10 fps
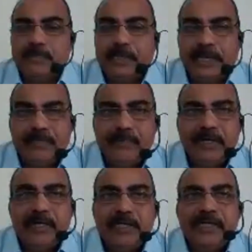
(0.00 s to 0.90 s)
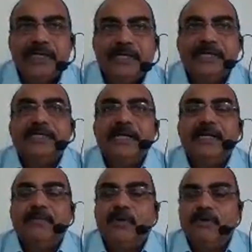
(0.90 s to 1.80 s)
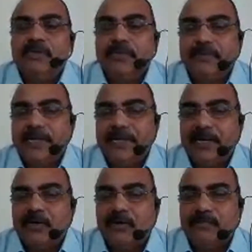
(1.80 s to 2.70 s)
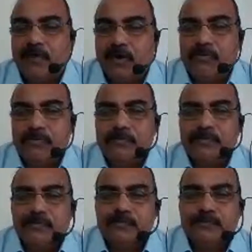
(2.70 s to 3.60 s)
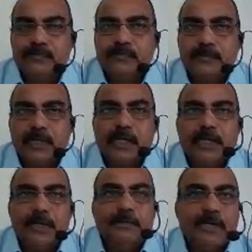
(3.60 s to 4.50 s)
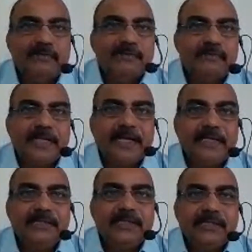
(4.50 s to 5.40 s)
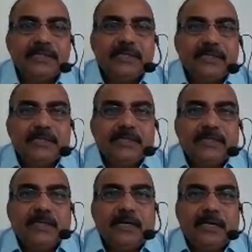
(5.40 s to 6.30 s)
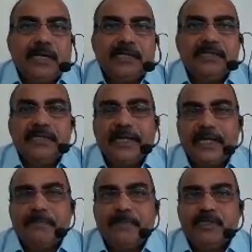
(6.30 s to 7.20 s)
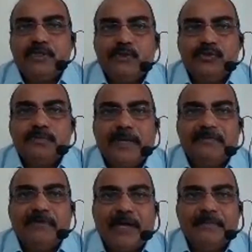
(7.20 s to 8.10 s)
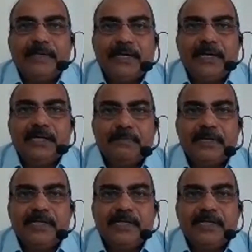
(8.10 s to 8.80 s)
Then we learned in detail about the media called foam. Apart from that, other equipments used by firemen like